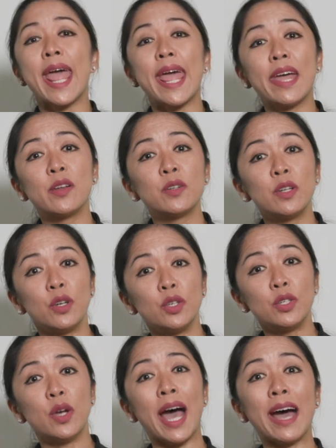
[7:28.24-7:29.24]
And
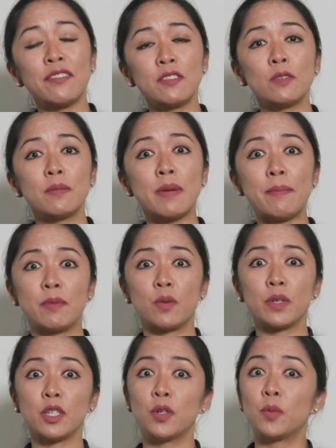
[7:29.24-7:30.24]
you have to
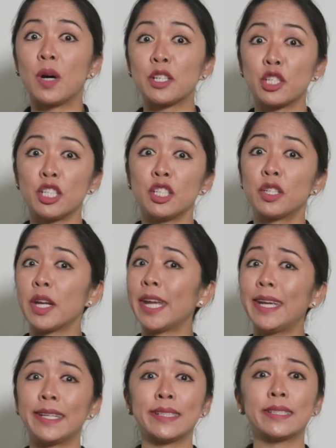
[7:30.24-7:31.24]
remember, when you're washing your
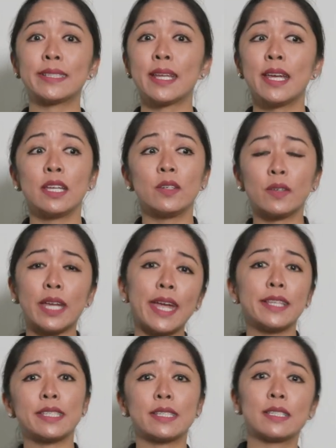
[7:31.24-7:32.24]
hands, you
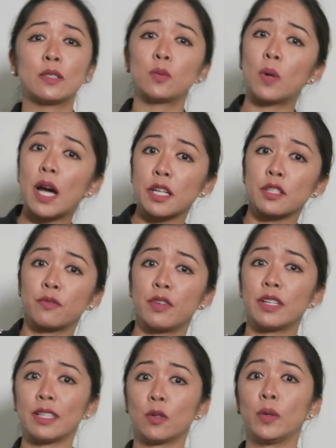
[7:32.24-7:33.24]
can't just wash
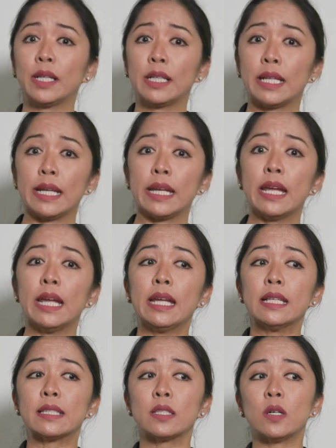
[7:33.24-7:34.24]
very quickly.
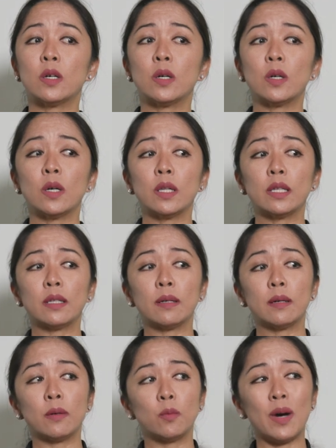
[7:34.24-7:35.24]
So
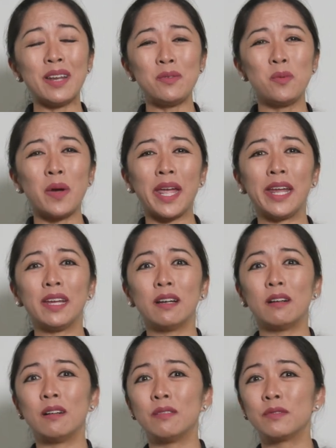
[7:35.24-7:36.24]
the one way
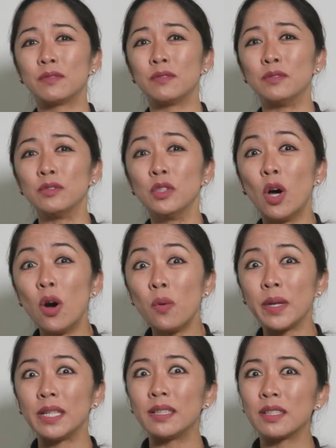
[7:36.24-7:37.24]
of
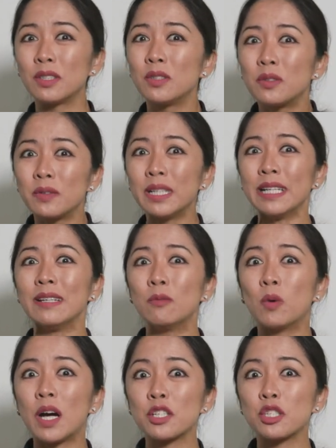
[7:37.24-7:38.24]
knowing that you really
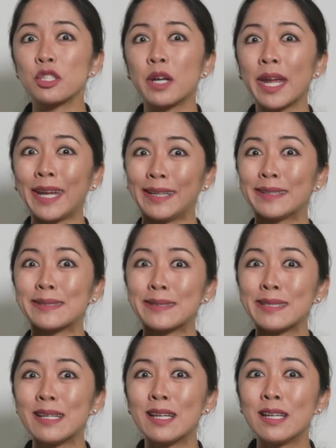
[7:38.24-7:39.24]
wash your
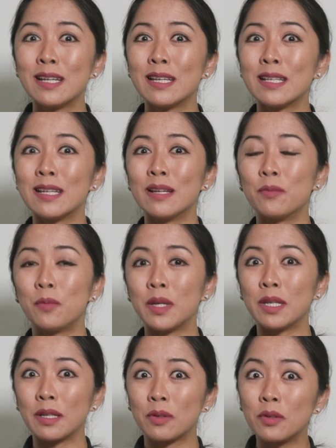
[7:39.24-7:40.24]
hands
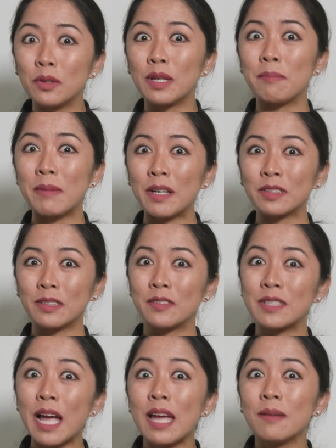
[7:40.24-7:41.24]
with a good amount
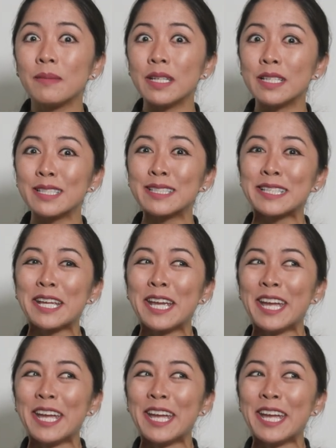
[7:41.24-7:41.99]
of time is